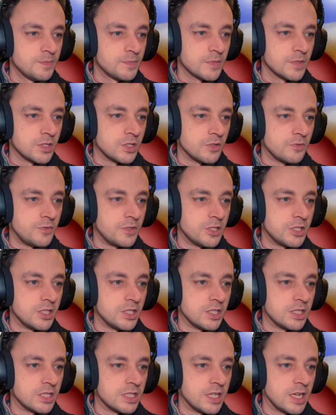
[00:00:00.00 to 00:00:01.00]
So fishing
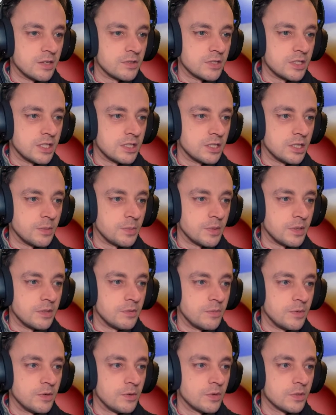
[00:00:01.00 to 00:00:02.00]
is now set up, and
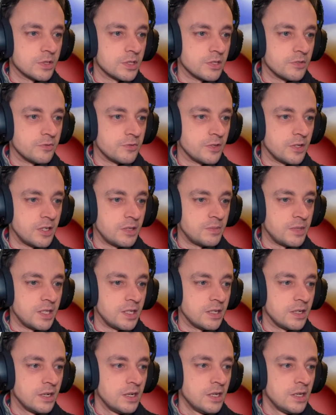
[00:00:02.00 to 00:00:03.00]
we're on to farming.